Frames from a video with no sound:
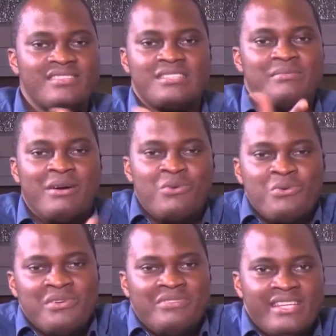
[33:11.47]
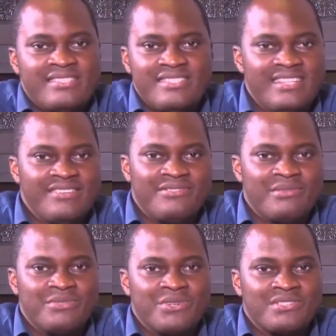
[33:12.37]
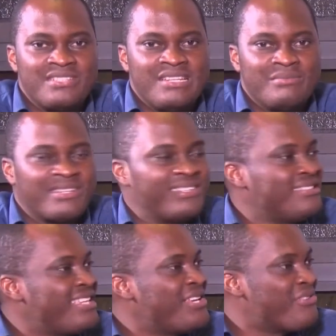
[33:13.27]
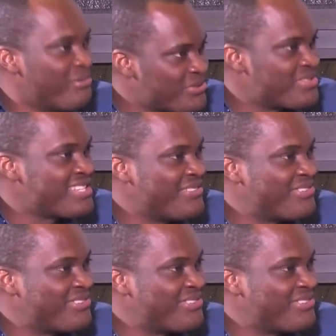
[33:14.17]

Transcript: That's about what we've learned today from Dr. Daniel McKorley. Thank you very much once again